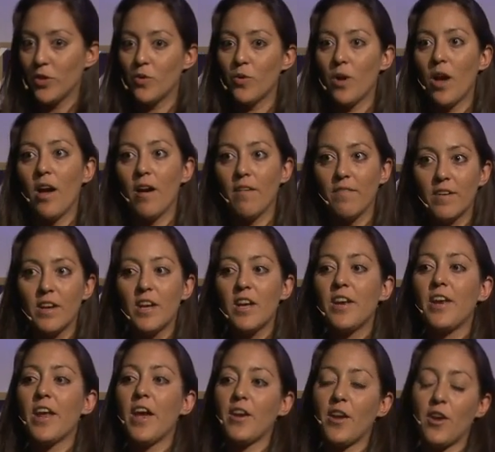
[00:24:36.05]
you have
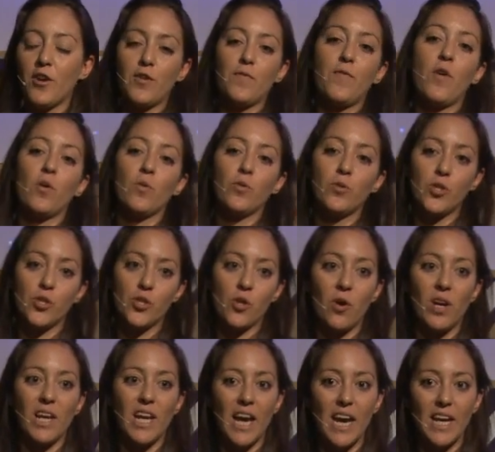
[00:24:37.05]
900 volunteers
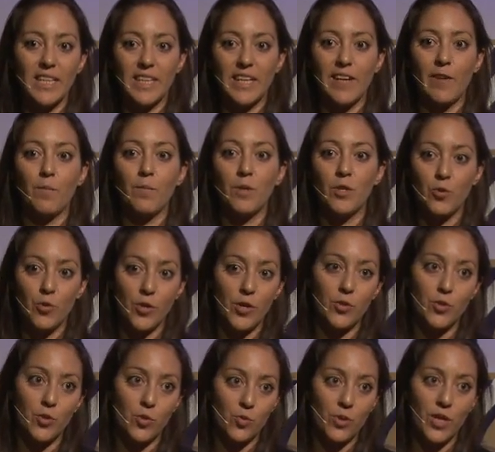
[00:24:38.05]
online that have been
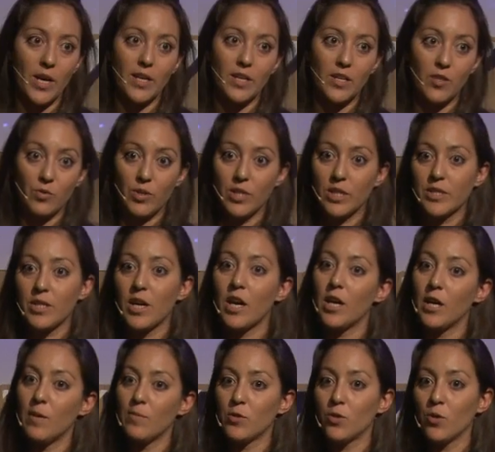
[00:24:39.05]
trained to do that in real time.